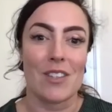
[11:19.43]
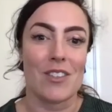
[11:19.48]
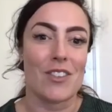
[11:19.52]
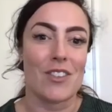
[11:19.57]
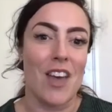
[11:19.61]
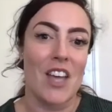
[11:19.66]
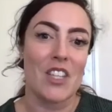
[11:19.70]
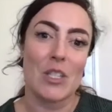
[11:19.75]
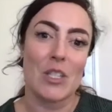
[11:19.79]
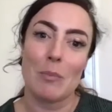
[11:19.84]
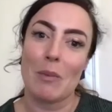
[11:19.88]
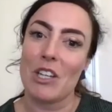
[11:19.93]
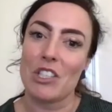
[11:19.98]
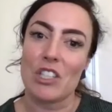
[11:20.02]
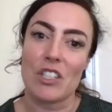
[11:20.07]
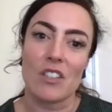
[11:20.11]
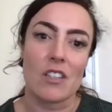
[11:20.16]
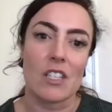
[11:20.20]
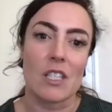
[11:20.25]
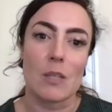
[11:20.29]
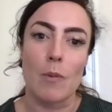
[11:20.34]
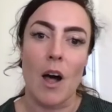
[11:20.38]
So as you
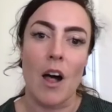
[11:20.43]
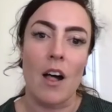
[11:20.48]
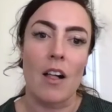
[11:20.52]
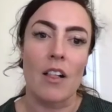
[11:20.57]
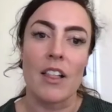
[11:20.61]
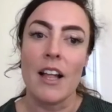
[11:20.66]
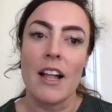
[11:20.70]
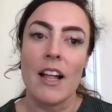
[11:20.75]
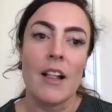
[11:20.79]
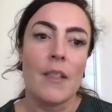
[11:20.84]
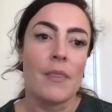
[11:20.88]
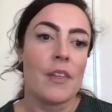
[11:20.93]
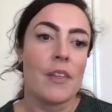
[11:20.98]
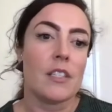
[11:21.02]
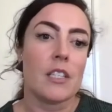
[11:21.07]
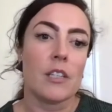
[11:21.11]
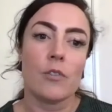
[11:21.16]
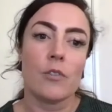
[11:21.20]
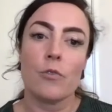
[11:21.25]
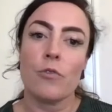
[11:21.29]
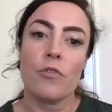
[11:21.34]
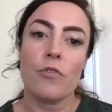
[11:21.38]
mentioned as well, there's
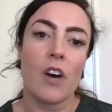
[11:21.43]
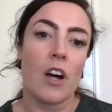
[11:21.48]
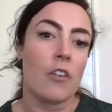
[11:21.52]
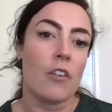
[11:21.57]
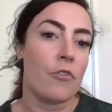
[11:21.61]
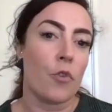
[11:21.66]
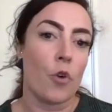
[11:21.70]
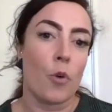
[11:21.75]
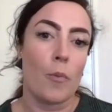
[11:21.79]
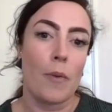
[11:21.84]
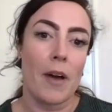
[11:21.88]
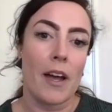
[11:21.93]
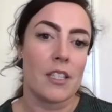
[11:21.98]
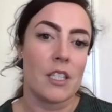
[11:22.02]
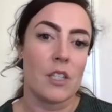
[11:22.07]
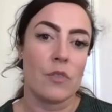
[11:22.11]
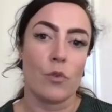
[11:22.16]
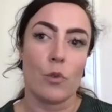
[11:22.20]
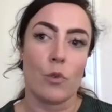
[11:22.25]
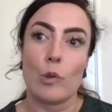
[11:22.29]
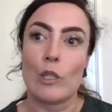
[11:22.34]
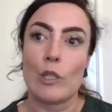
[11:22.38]
different file formats
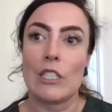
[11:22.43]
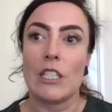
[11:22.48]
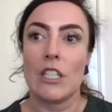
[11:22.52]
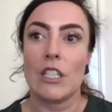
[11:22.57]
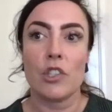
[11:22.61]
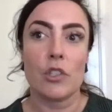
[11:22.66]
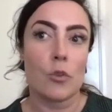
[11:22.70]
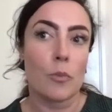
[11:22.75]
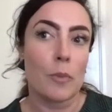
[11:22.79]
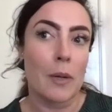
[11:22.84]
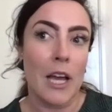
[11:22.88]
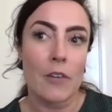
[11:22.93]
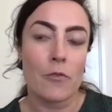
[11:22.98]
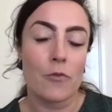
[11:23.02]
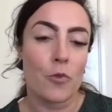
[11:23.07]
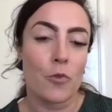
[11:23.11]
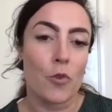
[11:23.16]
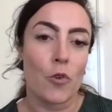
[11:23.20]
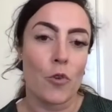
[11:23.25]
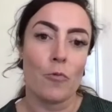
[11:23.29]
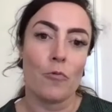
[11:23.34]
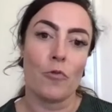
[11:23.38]
for digital
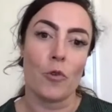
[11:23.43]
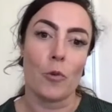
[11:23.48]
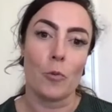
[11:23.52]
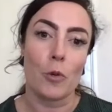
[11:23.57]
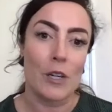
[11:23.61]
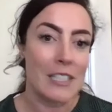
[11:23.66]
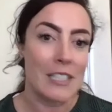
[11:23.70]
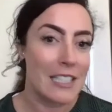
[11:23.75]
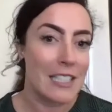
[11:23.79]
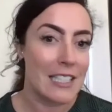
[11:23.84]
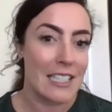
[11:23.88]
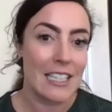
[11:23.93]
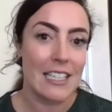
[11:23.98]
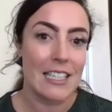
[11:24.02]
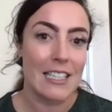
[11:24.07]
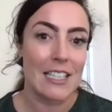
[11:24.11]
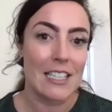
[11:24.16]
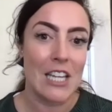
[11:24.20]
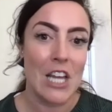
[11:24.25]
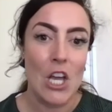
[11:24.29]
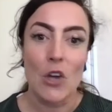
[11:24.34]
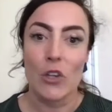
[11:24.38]
platform, for
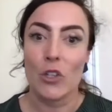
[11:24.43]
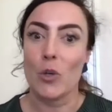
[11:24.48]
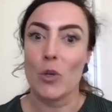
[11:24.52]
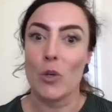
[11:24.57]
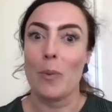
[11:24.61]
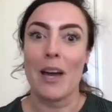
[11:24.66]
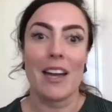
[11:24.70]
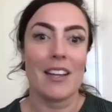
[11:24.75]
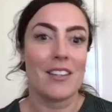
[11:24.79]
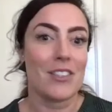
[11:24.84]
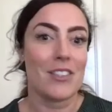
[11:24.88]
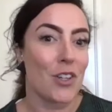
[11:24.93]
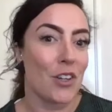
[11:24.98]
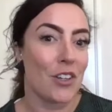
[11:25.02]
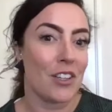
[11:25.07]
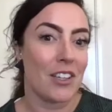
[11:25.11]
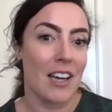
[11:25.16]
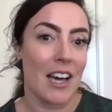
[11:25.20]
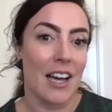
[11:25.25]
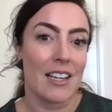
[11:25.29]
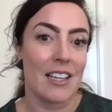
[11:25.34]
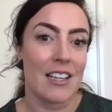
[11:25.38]
printing, your Pantone
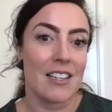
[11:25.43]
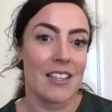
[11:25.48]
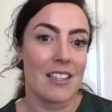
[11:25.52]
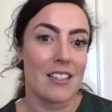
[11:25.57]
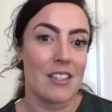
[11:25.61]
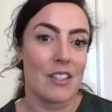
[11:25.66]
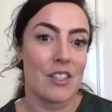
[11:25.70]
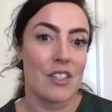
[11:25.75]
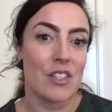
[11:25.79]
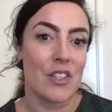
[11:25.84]
colors.